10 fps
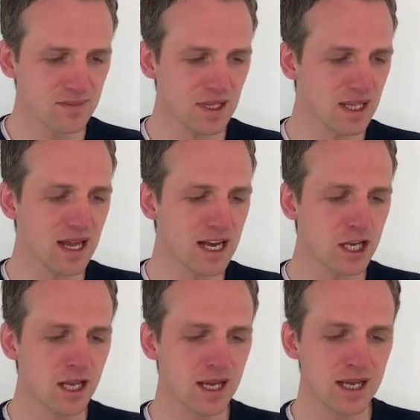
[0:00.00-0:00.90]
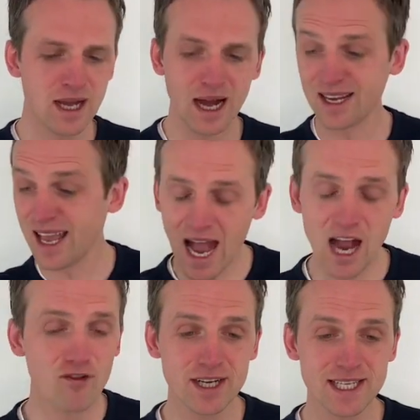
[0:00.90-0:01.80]
then and
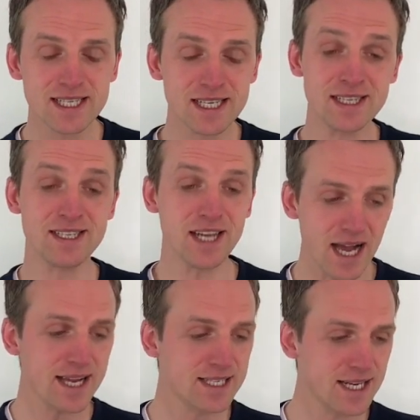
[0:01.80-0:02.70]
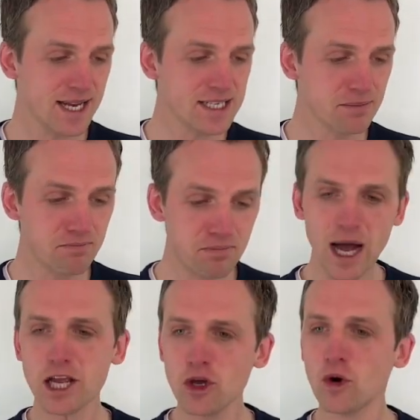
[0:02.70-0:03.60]
carried it and died in it and
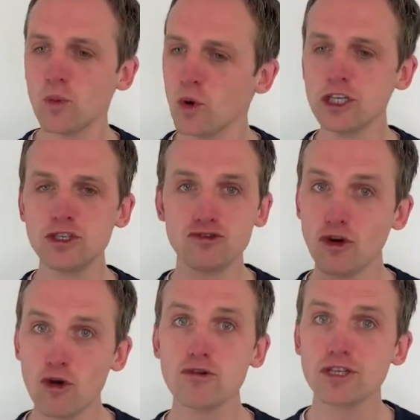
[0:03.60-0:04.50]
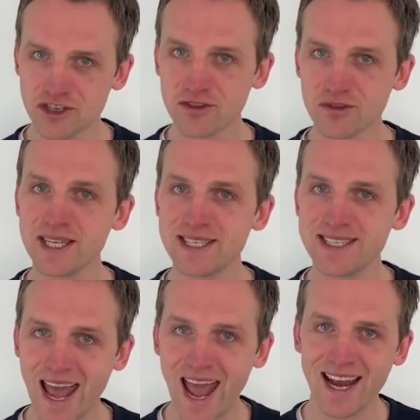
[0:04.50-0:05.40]
by your word rose from the
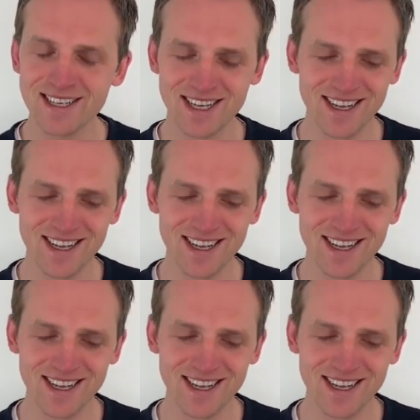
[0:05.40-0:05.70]
dead,